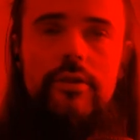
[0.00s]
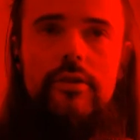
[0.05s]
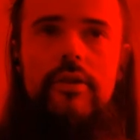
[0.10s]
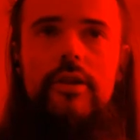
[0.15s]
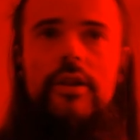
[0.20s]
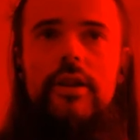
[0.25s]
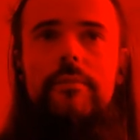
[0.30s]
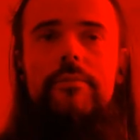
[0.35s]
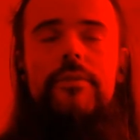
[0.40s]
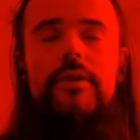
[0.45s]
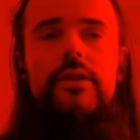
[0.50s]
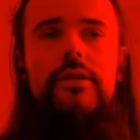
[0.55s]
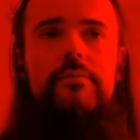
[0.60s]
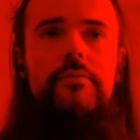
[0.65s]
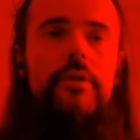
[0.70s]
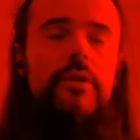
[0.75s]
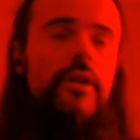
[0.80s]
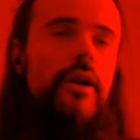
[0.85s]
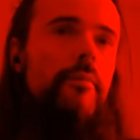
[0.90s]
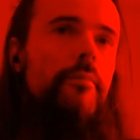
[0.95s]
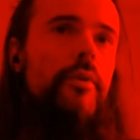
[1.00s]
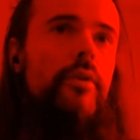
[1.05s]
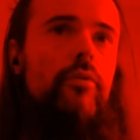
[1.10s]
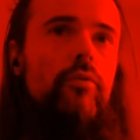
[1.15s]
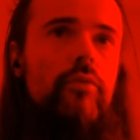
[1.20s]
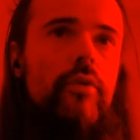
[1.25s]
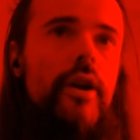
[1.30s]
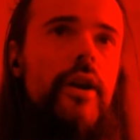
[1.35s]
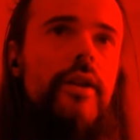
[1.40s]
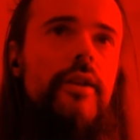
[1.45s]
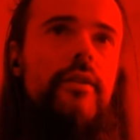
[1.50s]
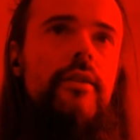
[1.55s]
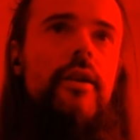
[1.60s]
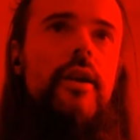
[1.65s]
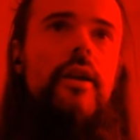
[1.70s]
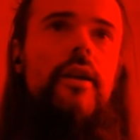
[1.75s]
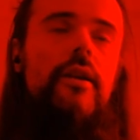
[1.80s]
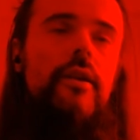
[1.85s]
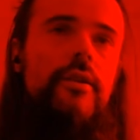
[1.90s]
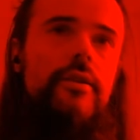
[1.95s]
to keep this build up and running.
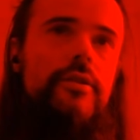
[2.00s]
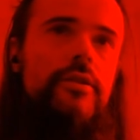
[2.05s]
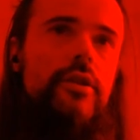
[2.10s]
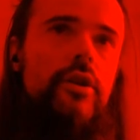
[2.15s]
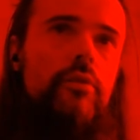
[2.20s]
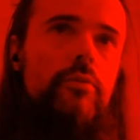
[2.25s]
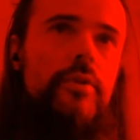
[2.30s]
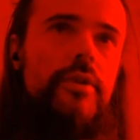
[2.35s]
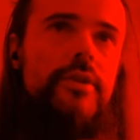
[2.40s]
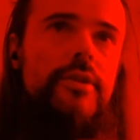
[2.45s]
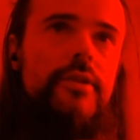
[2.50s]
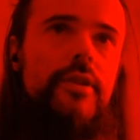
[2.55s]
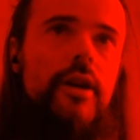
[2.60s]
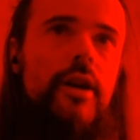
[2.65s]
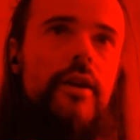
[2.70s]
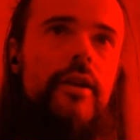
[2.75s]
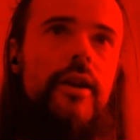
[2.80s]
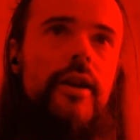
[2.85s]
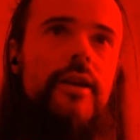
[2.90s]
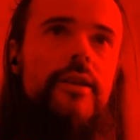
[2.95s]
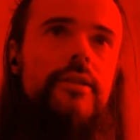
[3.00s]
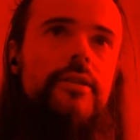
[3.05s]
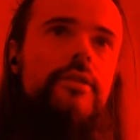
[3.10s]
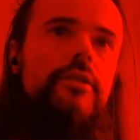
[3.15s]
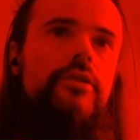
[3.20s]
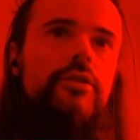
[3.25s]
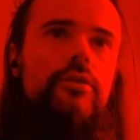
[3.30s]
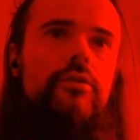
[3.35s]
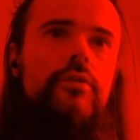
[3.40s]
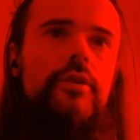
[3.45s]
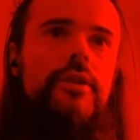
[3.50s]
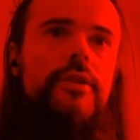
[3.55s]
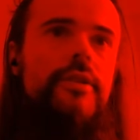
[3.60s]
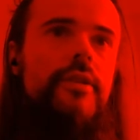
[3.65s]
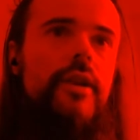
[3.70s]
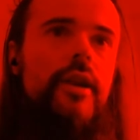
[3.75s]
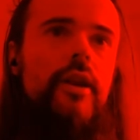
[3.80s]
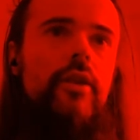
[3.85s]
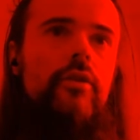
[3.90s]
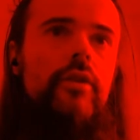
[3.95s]
So we start as the
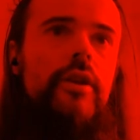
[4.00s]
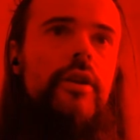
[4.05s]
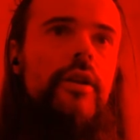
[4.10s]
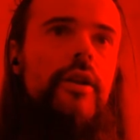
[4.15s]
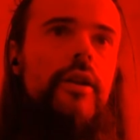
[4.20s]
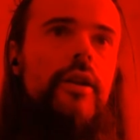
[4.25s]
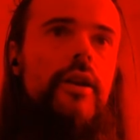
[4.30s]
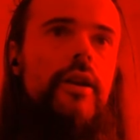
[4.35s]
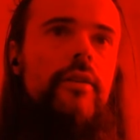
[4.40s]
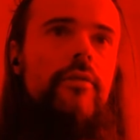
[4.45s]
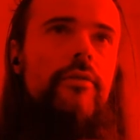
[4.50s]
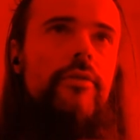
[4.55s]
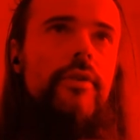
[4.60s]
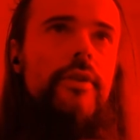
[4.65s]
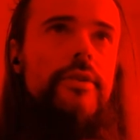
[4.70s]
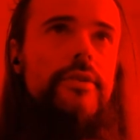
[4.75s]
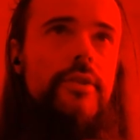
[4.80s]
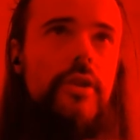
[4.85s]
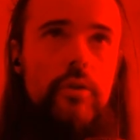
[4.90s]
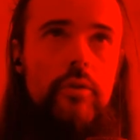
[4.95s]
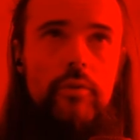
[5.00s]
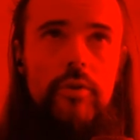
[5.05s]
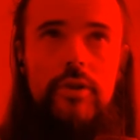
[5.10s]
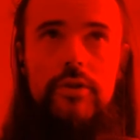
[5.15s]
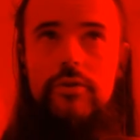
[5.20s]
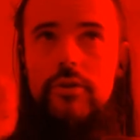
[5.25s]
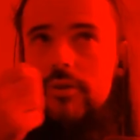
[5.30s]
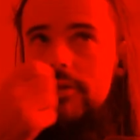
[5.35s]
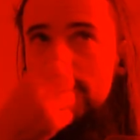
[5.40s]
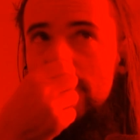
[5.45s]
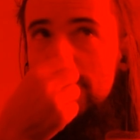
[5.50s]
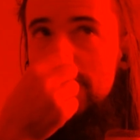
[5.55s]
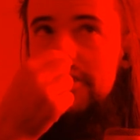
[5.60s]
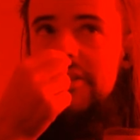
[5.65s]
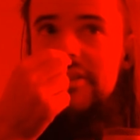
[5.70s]
duelist area here, and first thing we need to take